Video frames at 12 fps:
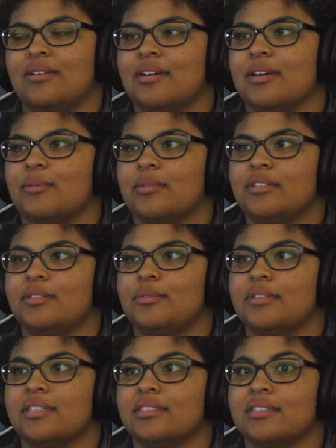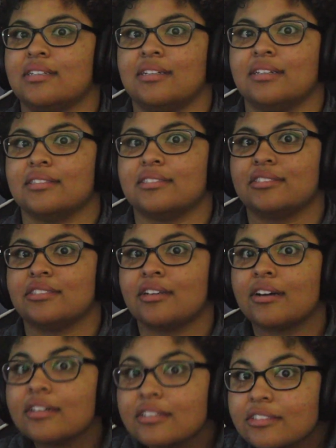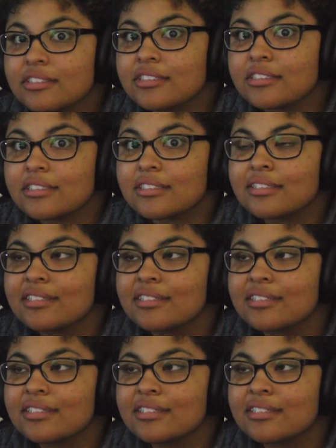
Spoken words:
Okay, we're doing this in a church.